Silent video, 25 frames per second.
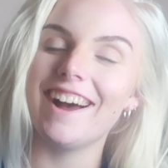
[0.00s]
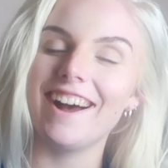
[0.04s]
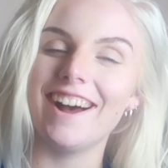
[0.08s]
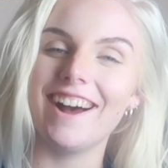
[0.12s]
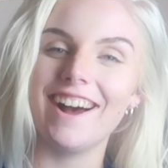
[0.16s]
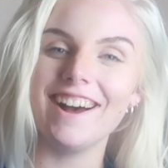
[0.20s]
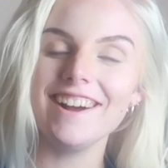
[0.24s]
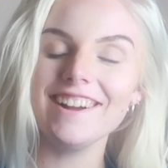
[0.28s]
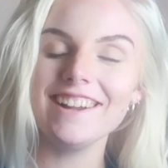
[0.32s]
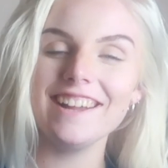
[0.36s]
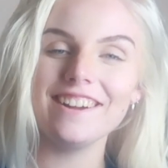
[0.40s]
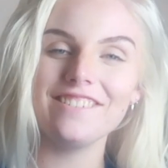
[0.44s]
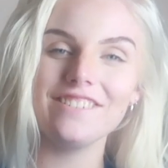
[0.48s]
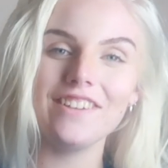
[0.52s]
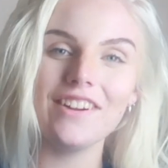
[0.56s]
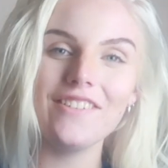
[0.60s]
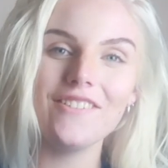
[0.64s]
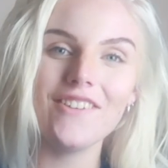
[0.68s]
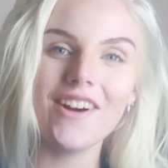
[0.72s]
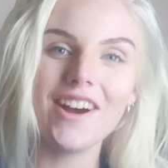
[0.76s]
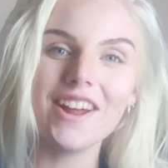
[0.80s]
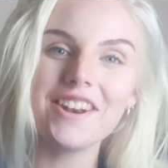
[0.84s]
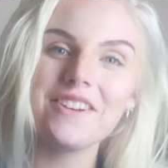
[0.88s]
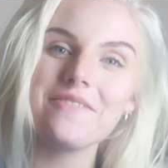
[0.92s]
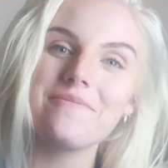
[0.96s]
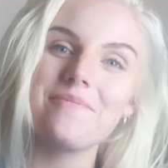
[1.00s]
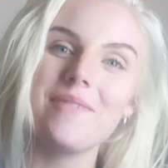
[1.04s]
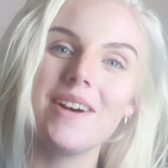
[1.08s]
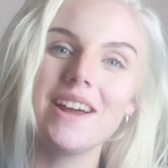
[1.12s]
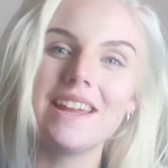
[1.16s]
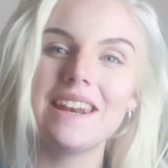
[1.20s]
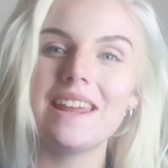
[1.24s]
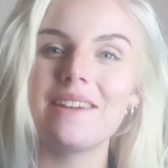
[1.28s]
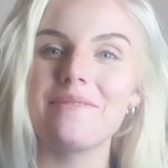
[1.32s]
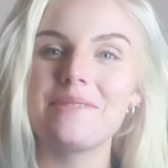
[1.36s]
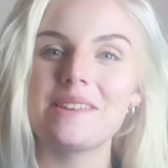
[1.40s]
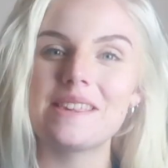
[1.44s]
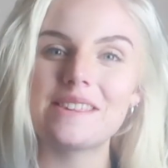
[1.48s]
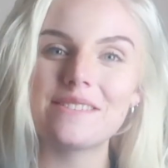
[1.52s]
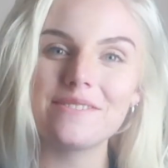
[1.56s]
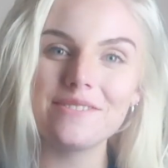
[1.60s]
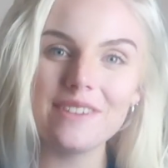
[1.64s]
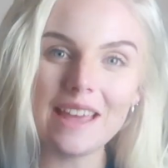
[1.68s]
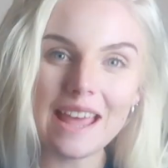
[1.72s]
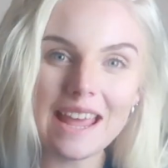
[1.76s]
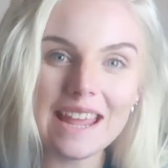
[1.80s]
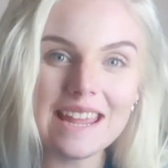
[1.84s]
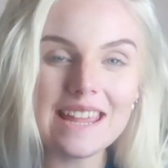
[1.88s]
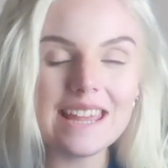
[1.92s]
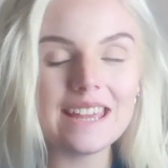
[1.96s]
Hi everyone, my name is
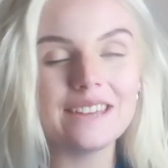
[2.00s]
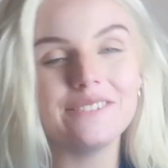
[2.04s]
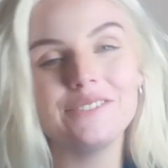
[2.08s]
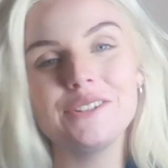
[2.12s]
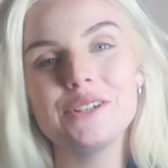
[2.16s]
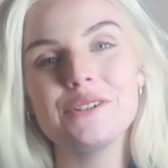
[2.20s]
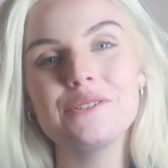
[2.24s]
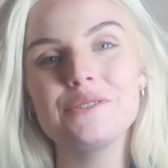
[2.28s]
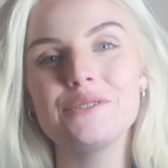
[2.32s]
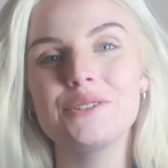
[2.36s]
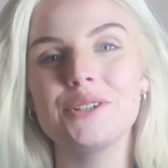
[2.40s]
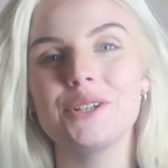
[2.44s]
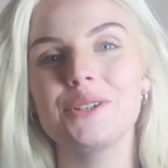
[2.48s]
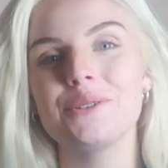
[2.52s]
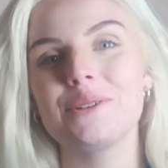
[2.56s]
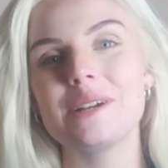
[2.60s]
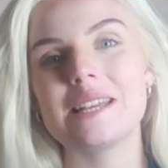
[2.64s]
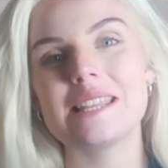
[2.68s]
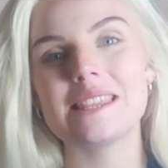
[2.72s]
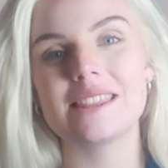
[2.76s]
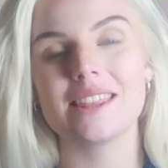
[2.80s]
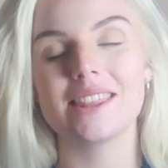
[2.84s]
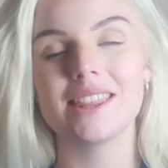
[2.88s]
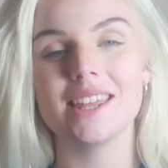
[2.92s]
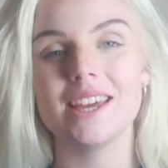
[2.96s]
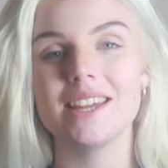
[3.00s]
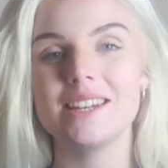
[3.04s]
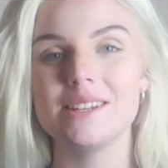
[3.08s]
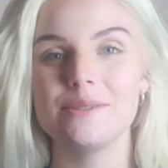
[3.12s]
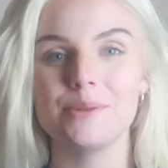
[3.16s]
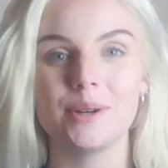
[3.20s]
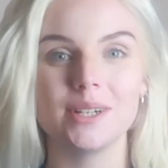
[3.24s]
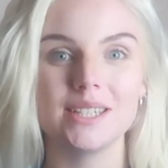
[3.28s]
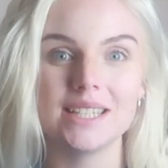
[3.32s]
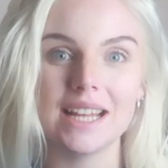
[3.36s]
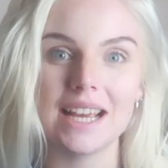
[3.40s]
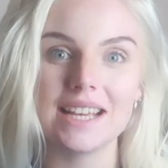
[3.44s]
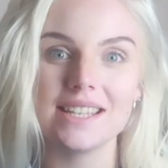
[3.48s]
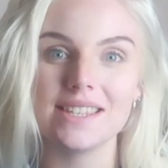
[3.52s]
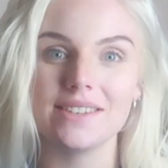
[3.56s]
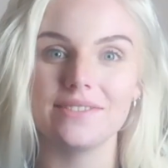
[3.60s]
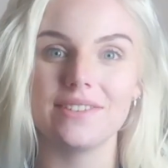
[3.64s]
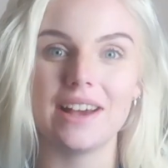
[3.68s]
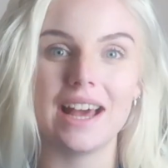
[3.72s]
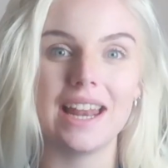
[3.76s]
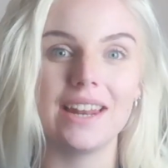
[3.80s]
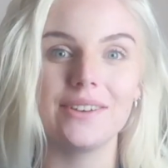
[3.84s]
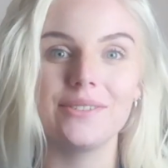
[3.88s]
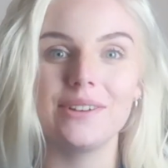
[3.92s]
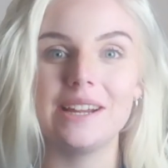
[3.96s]
Faye. If you're following the 31 days of
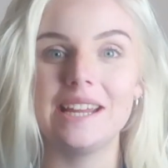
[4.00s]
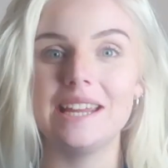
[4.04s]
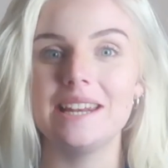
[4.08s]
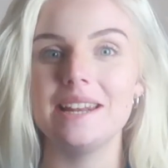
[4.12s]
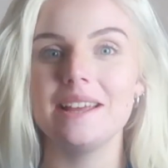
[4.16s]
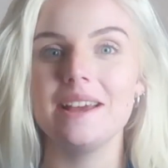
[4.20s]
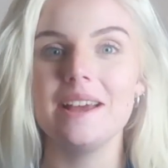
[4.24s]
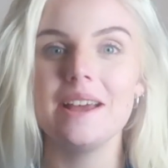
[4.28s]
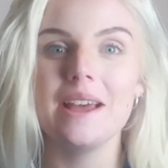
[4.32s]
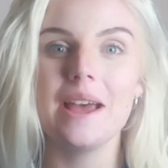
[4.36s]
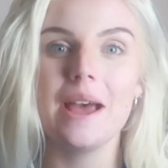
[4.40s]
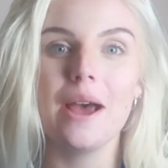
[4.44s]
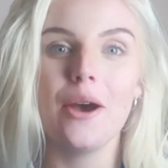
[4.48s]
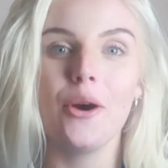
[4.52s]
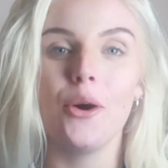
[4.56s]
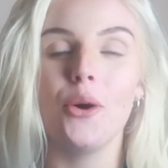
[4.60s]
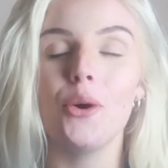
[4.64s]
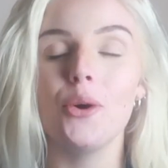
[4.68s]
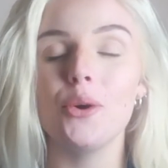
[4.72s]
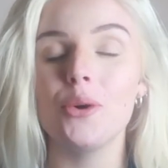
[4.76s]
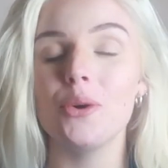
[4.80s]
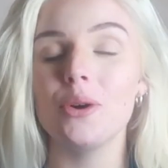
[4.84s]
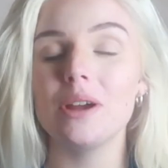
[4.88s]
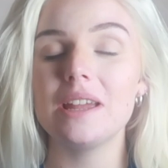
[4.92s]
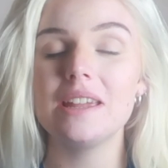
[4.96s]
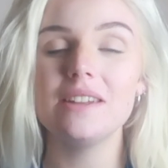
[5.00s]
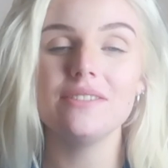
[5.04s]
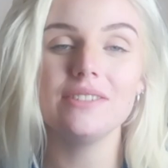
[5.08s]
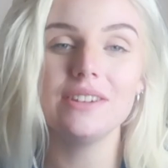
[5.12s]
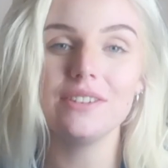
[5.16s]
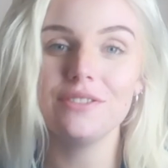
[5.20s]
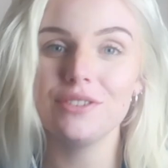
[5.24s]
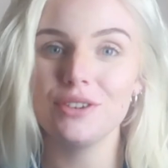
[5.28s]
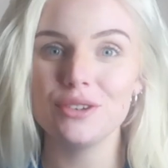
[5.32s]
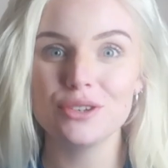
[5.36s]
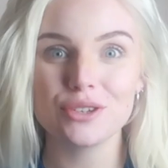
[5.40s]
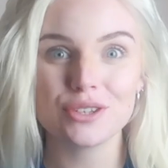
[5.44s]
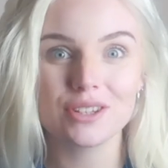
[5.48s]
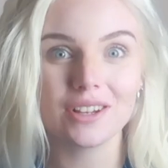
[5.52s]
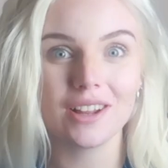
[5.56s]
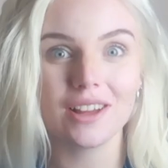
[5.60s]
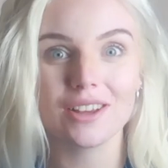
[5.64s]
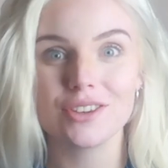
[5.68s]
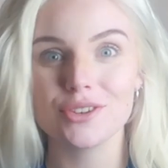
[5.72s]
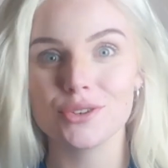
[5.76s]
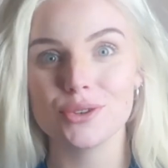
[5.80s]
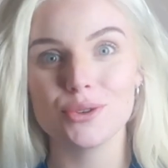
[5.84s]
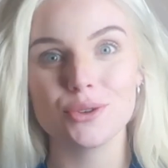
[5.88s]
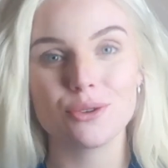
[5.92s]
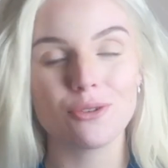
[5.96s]
Halloween, or even if you just like
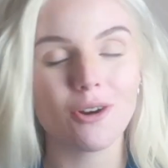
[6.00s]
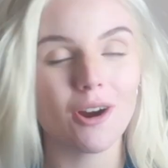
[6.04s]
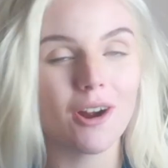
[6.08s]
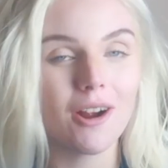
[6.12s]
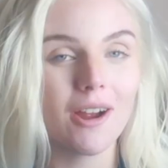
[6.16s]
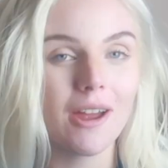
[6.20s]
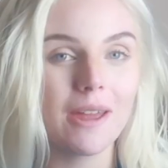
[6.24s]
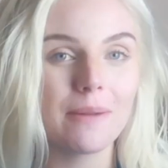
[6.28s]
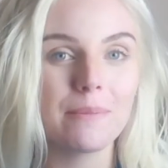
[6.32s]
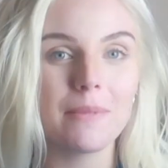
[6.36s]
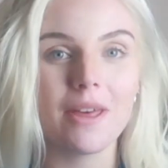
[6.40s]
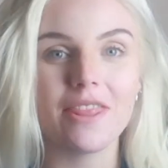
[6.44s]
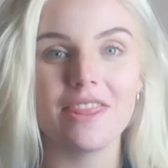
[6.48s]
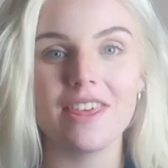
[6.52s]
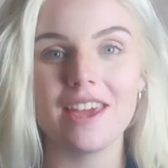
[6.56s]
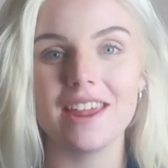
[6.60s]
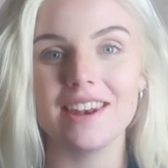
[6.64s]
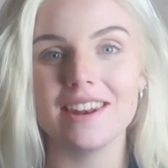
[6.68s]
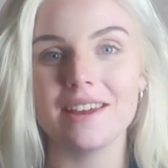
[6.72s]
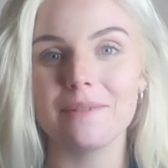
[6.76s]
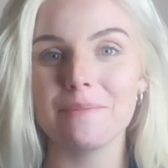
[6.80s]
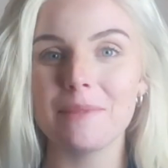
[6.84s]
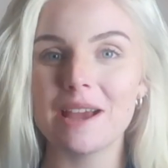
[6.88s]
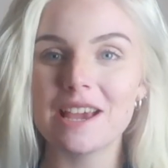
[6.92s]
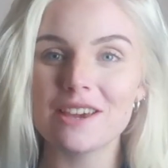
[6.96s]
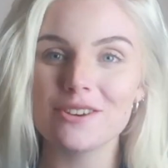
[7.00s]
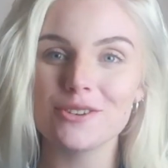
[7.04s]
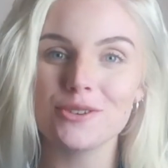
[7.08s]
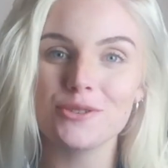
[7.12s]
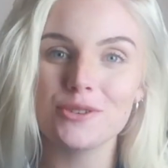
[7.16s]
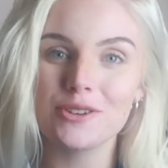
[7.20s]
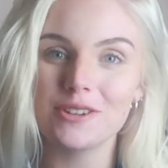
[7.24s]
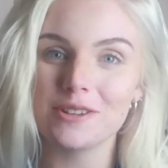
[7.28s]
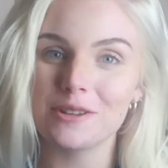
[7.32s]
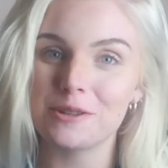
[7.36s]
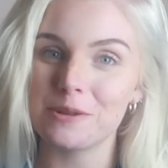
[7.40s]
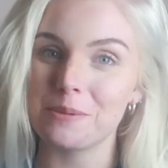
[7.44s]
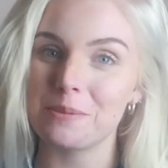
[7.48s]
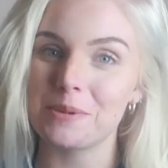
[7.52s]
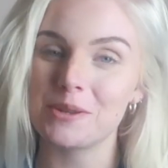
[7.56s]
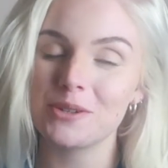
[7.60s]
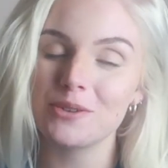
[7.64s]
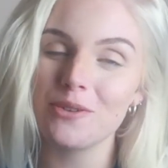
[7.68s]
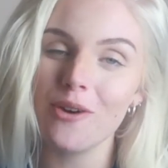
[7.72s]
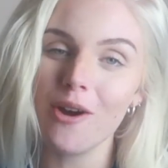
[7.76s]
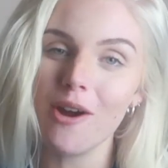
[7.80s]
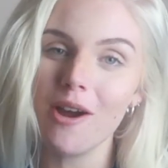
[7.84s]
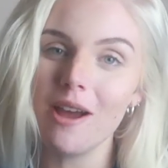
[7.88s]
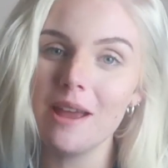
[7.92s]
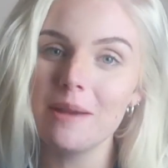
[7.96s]
true crime, then make sure to
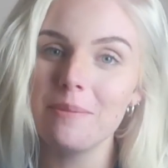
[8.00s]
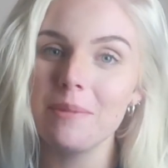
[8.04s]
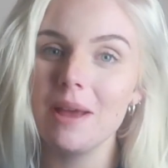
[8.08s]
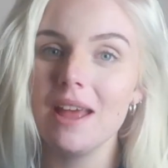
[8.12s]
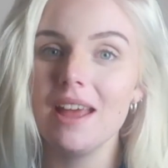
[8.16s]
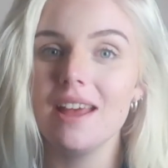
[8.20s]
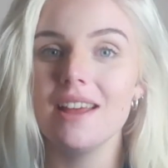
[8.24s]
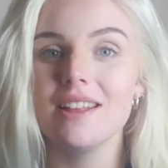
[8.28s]
subscribe.